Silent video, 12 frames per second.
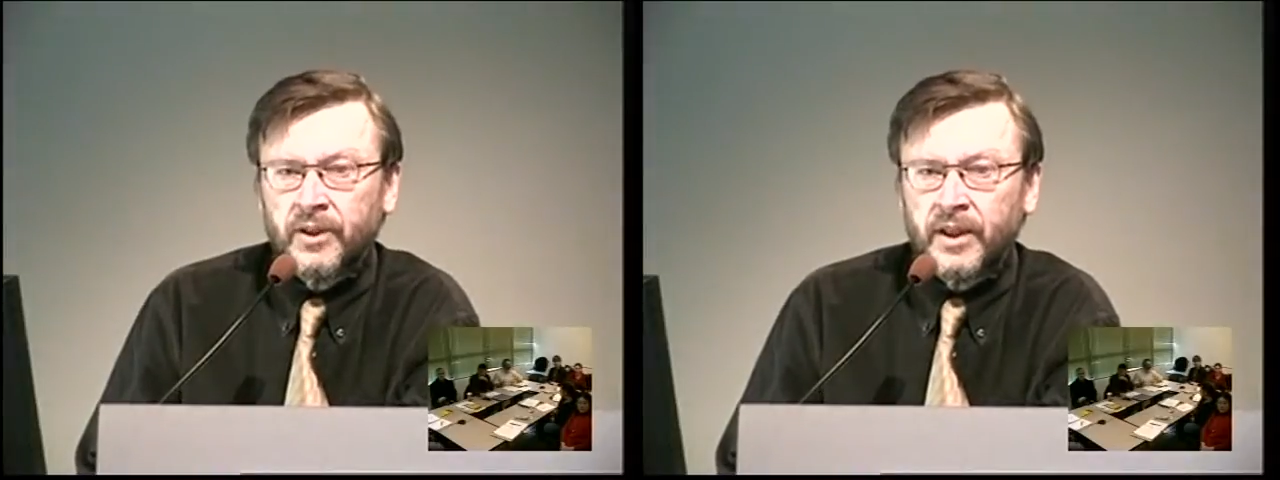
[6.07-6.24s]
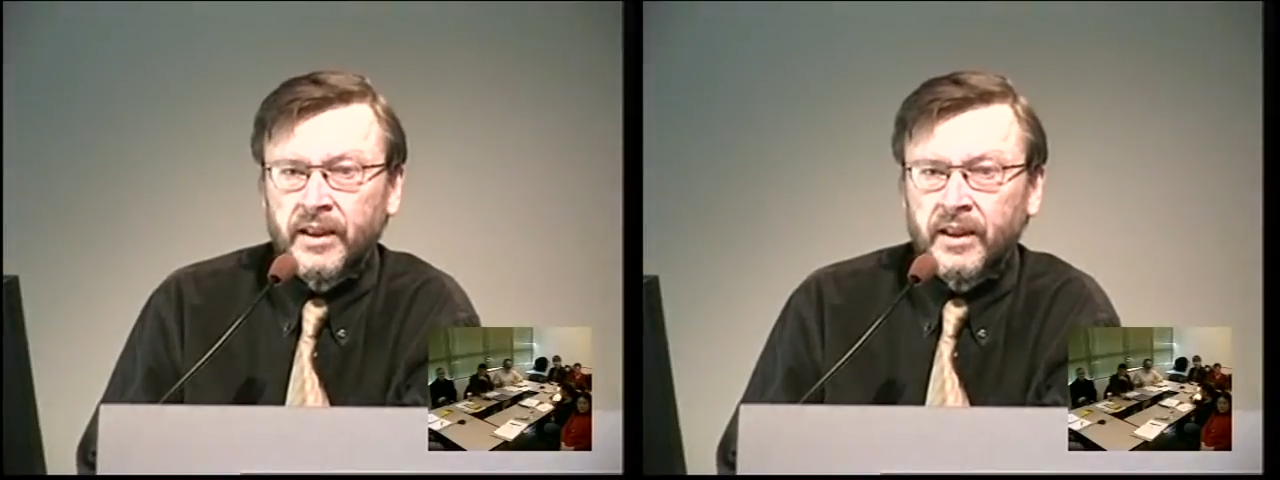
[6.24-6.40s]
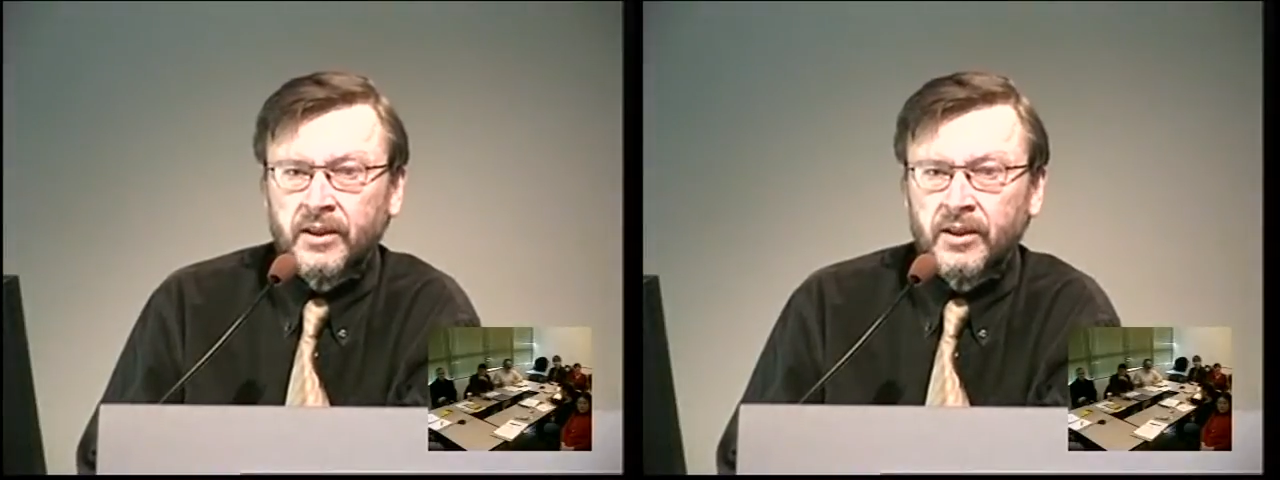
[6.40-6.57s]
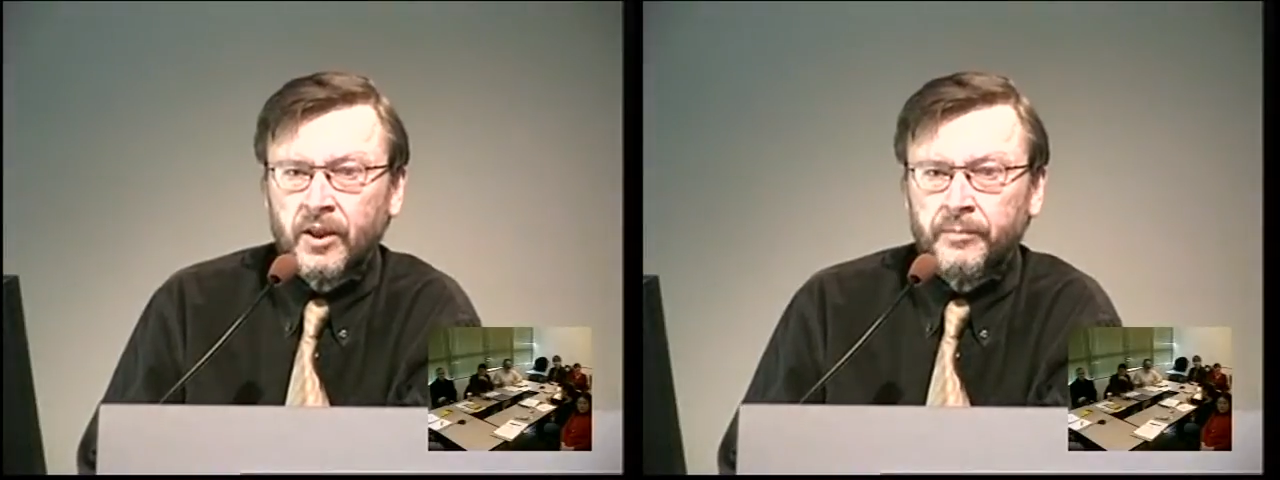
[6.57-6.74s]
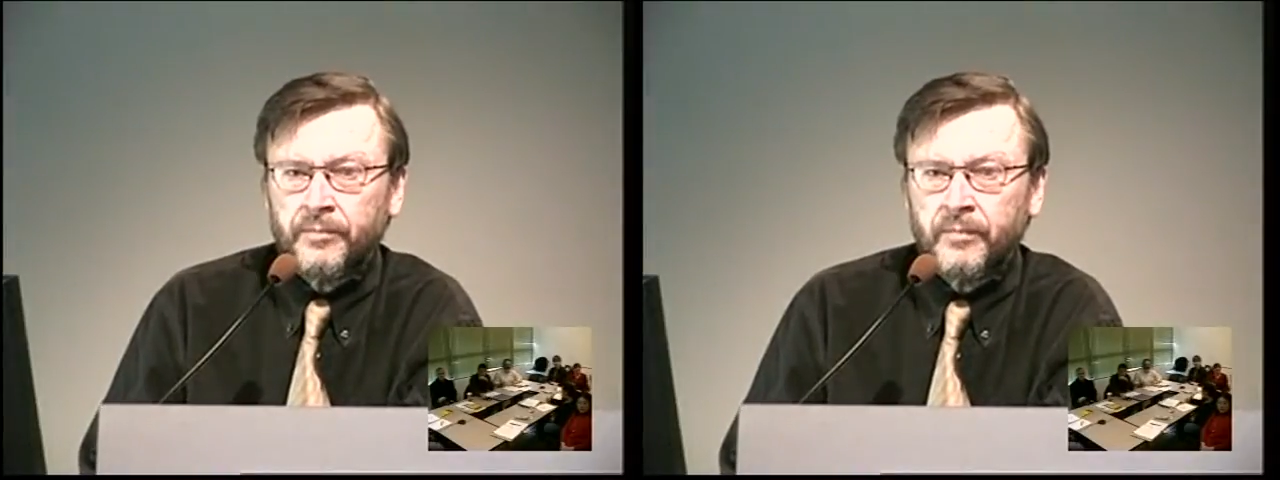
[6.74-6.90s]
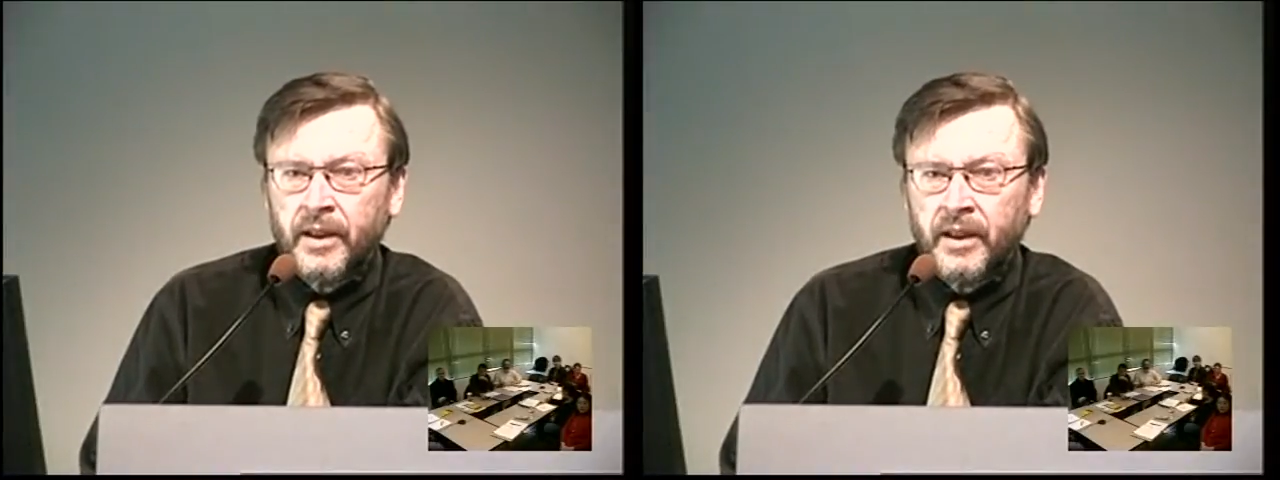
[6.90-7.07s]
you can
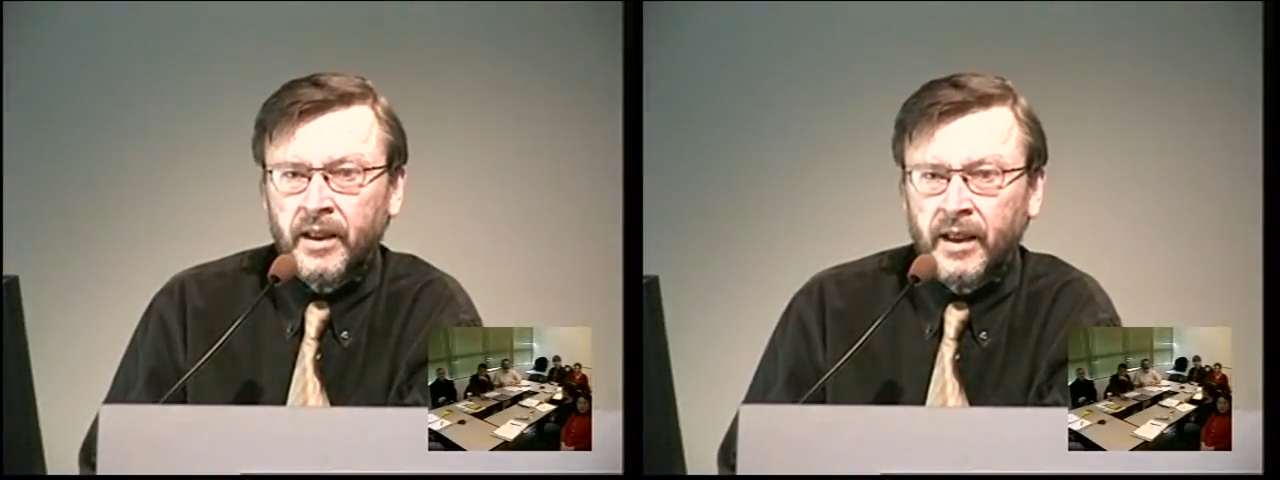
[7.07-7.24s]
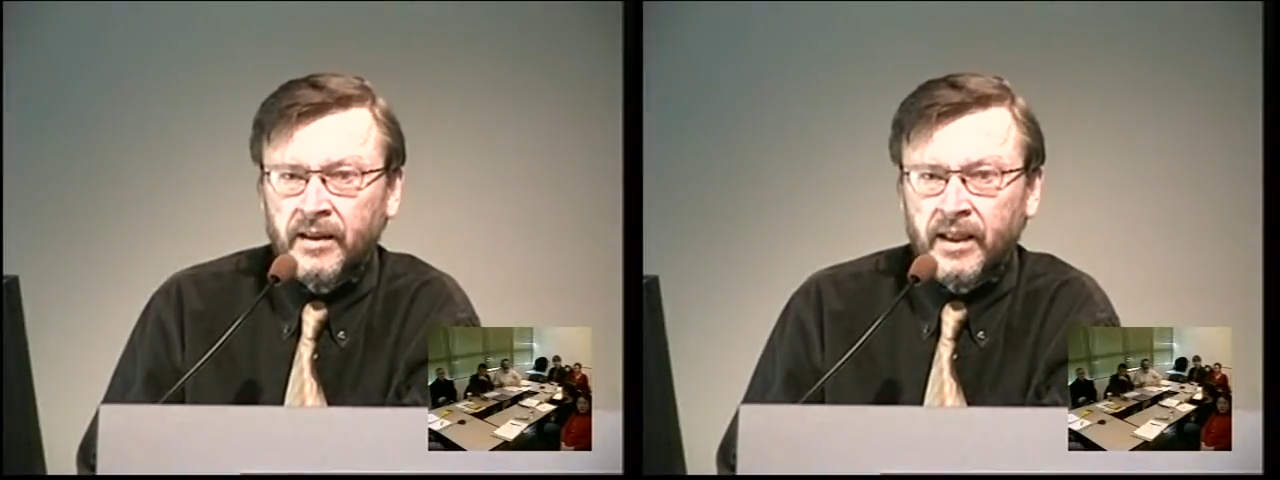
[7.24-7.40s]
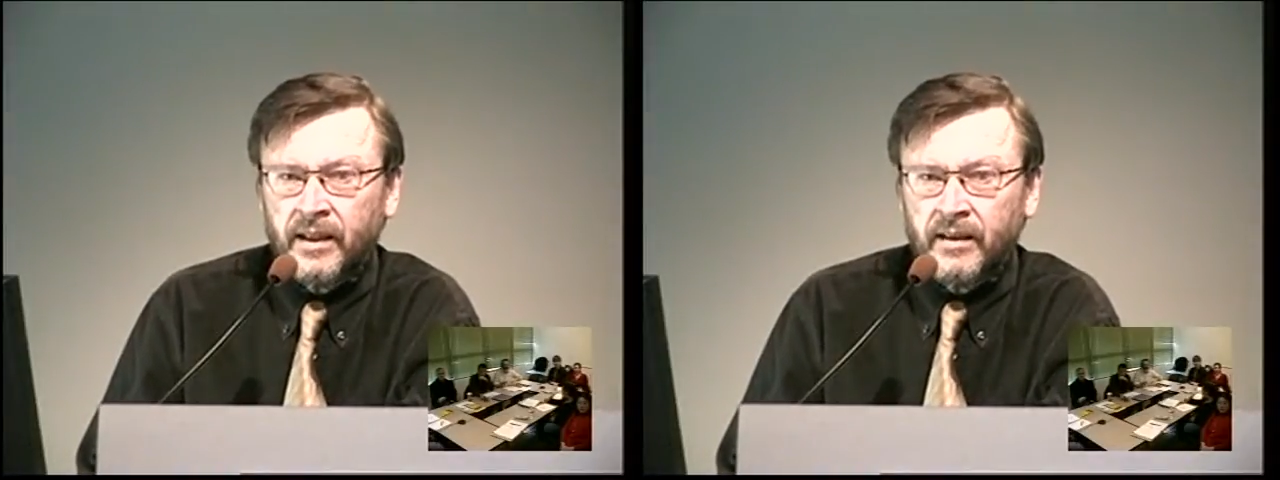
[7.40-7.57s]
interrupt me at